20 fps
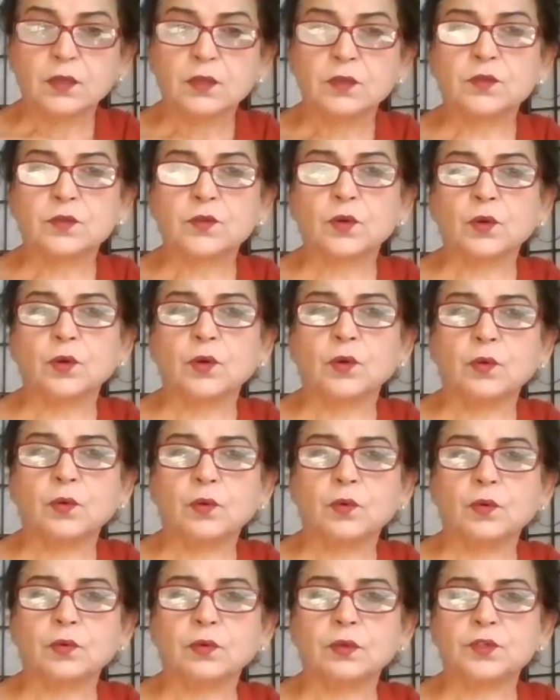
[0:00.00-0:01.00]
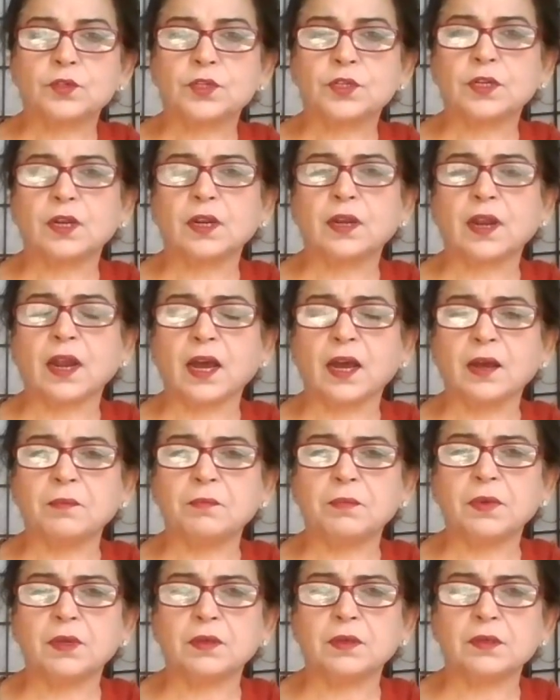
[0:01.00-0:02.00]
So, Shri
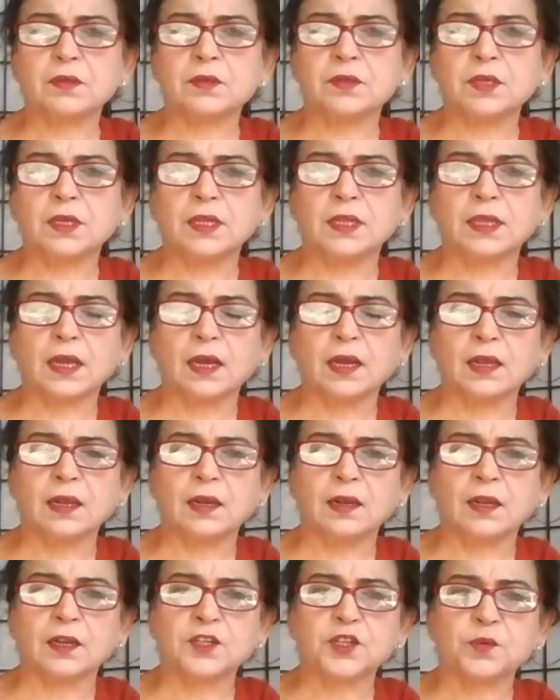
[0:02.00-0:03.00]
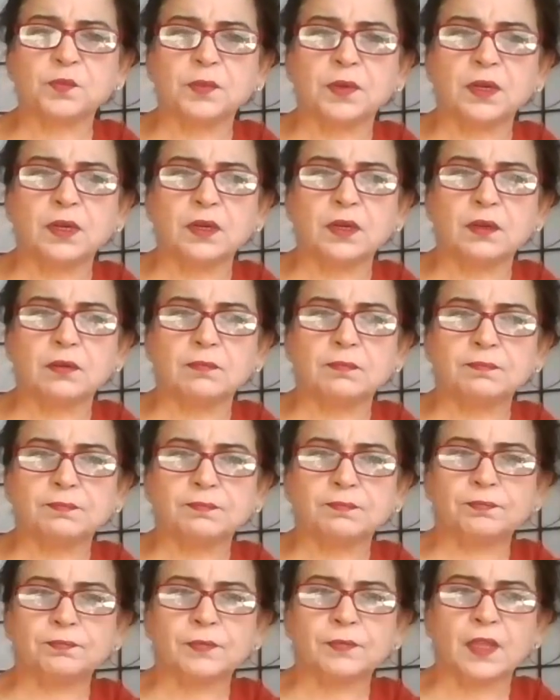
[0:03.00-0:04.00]
Ram, Sita, Lakshman,
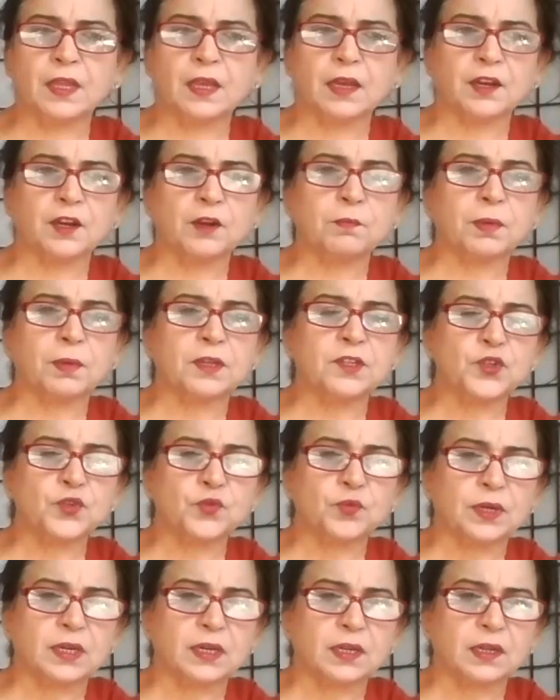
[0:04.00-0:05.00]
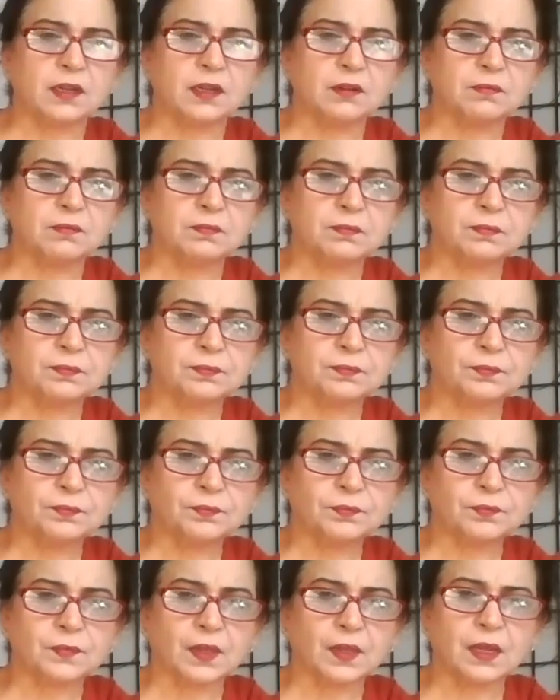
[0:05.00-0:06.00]
they are in Panchvati,
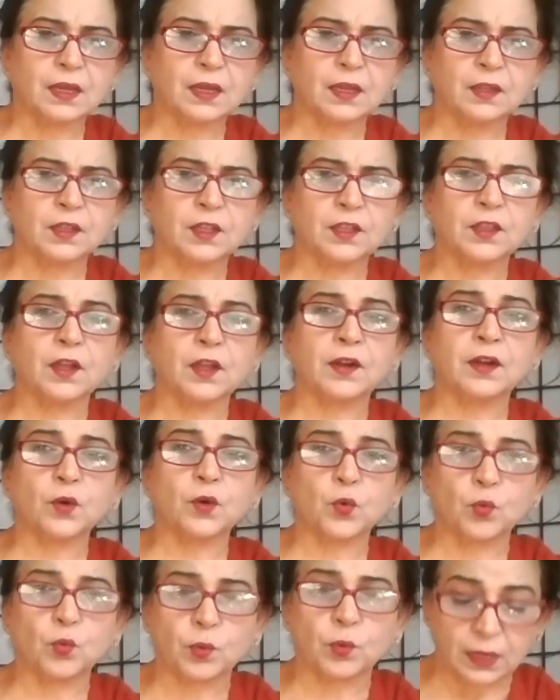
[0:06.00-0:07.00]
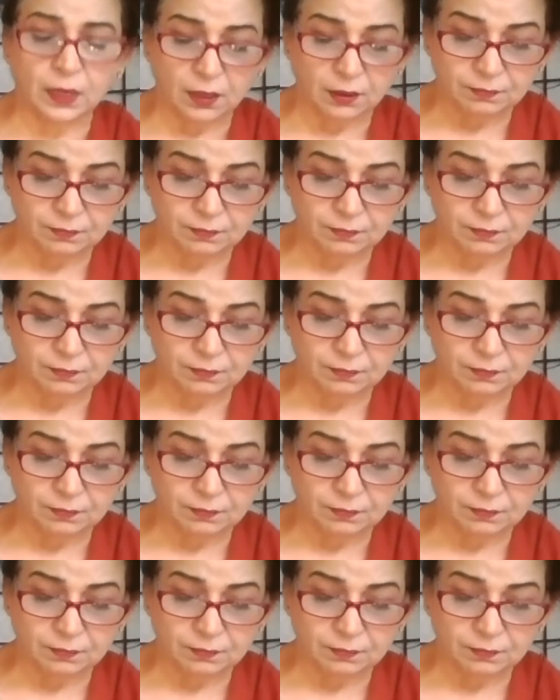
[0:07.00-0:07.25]
okay, in the Dandakuan.